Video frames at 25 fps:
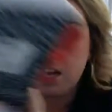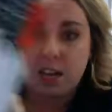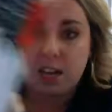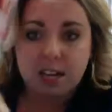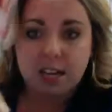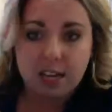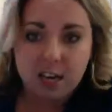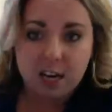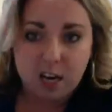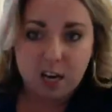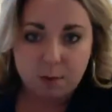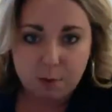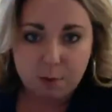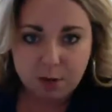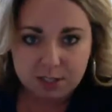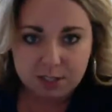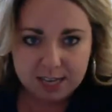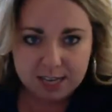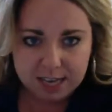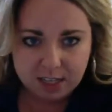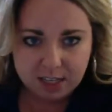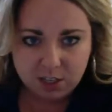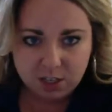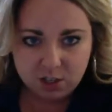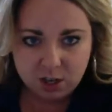in here about
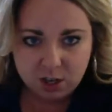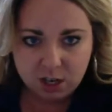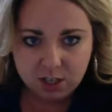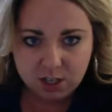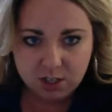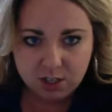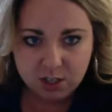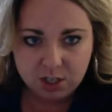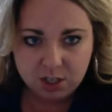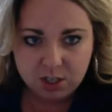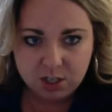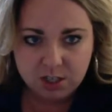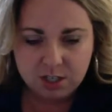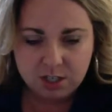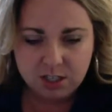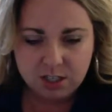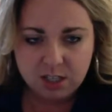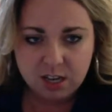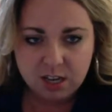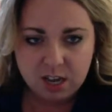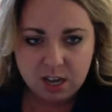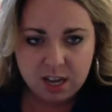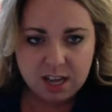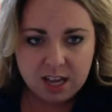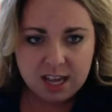text structures.
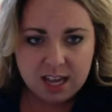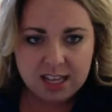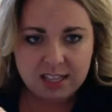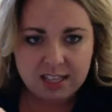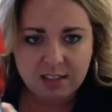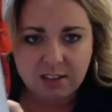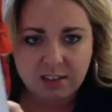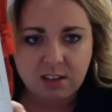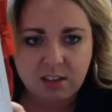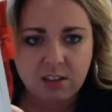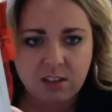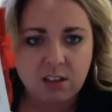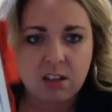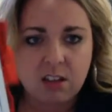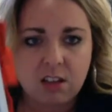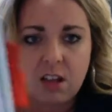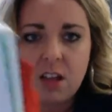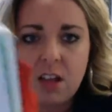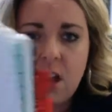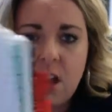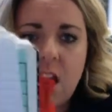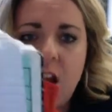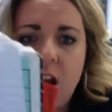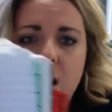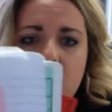It's a little
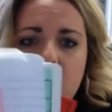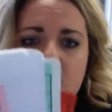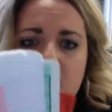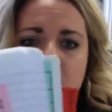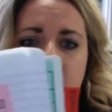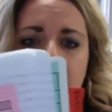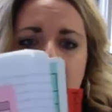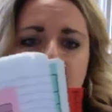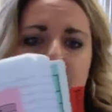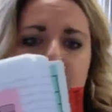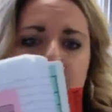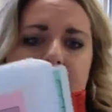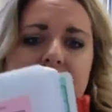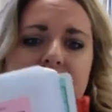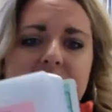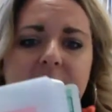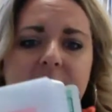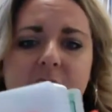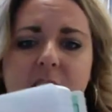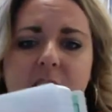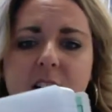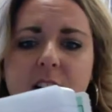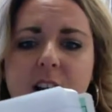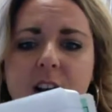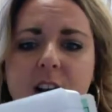hard to read
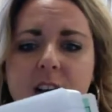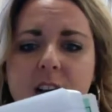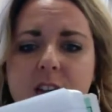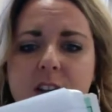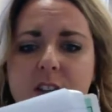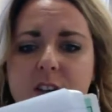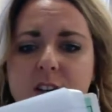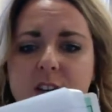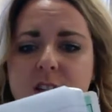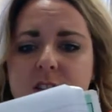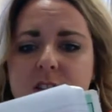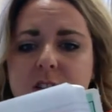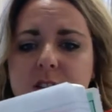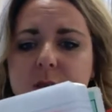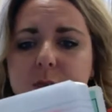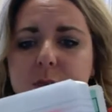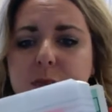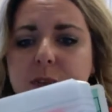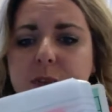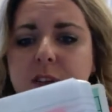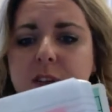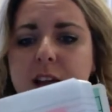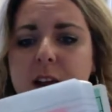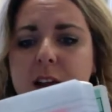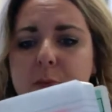here. There's
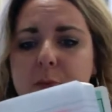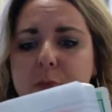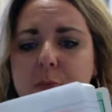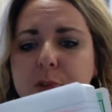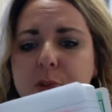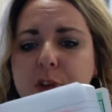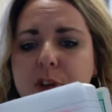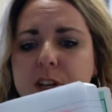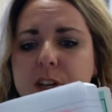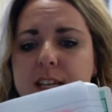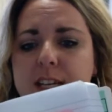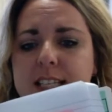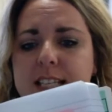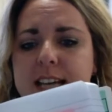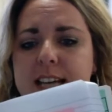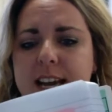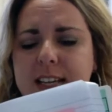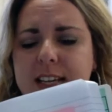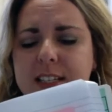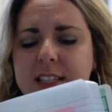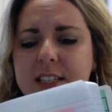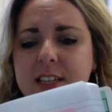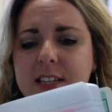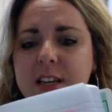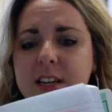a lot of blurry
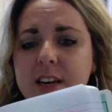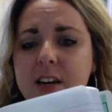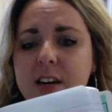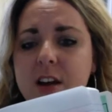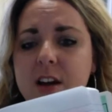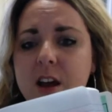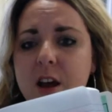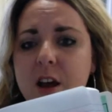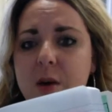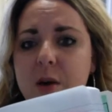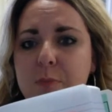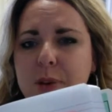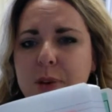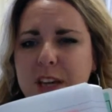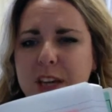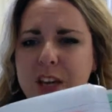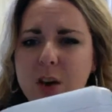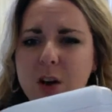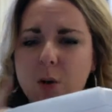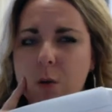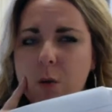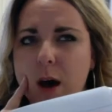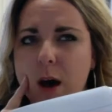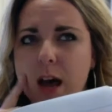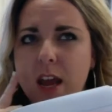text here, but you
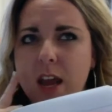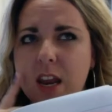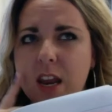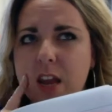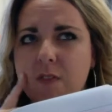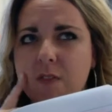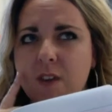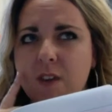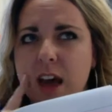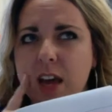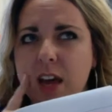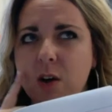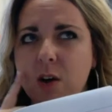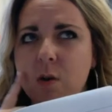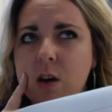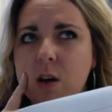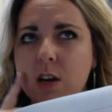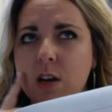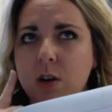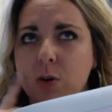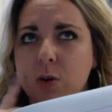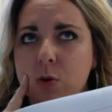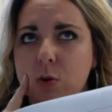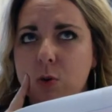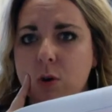know what? If I go
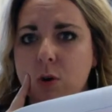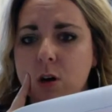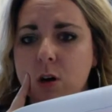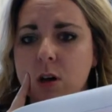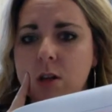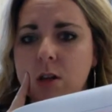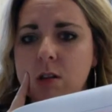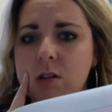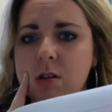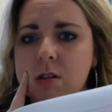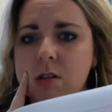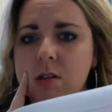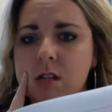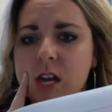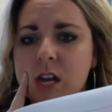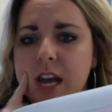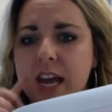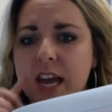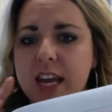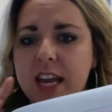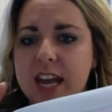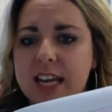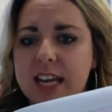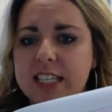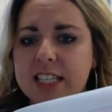onto Google
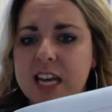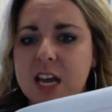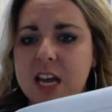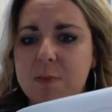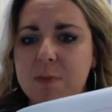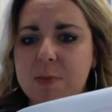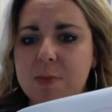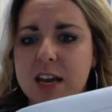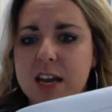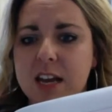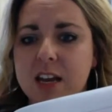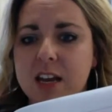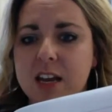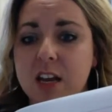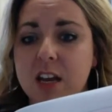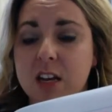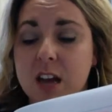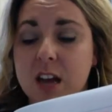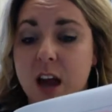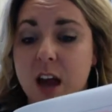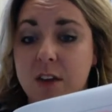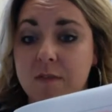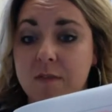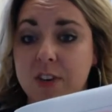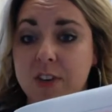and I type in
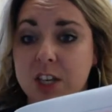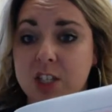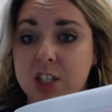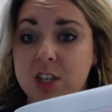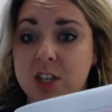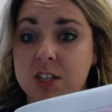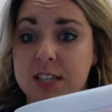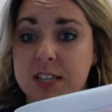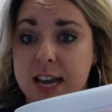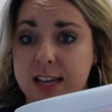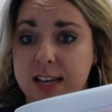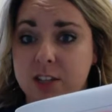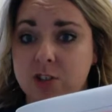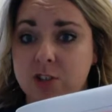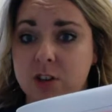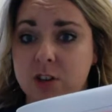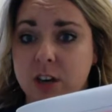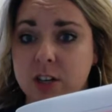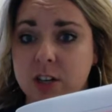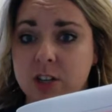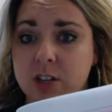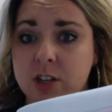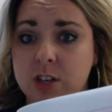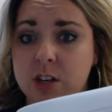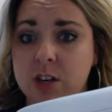nonfiction text
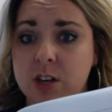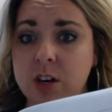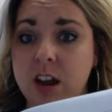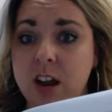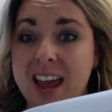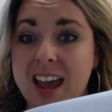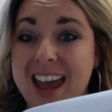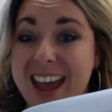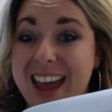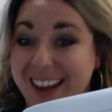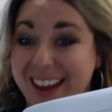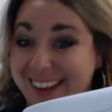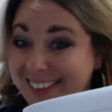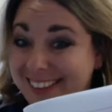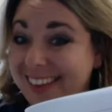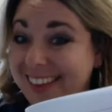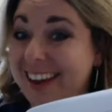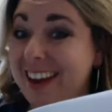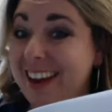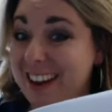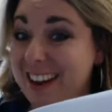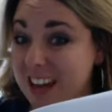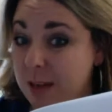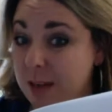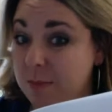structure and click
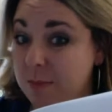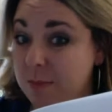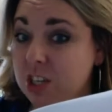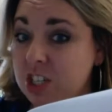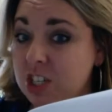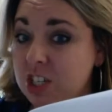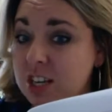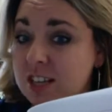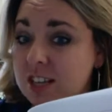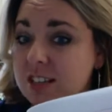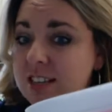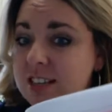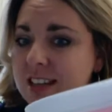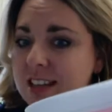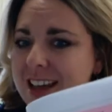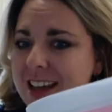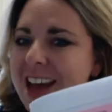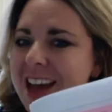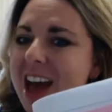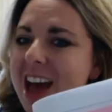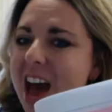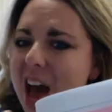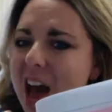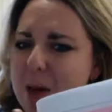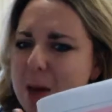on images,
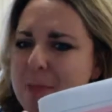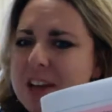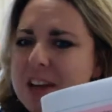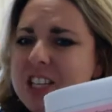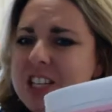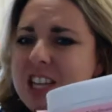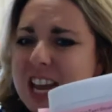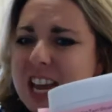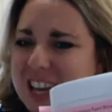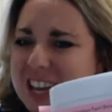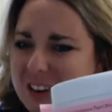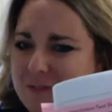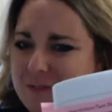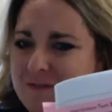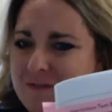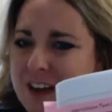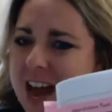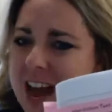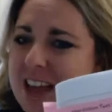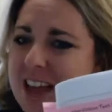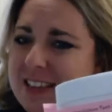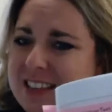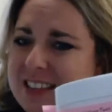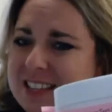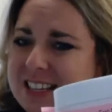I bet you I can
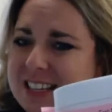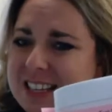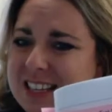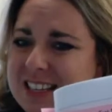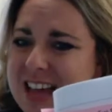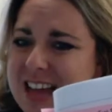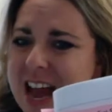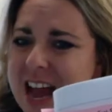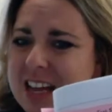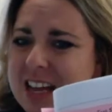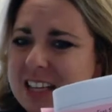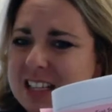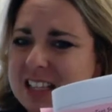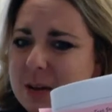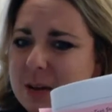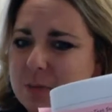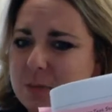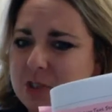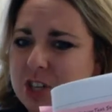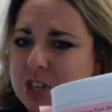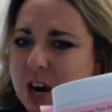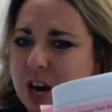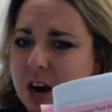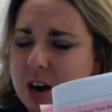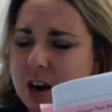find this exact same
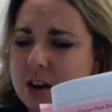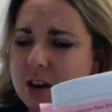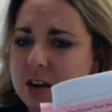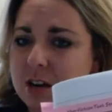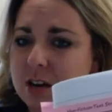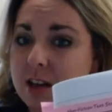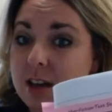chart.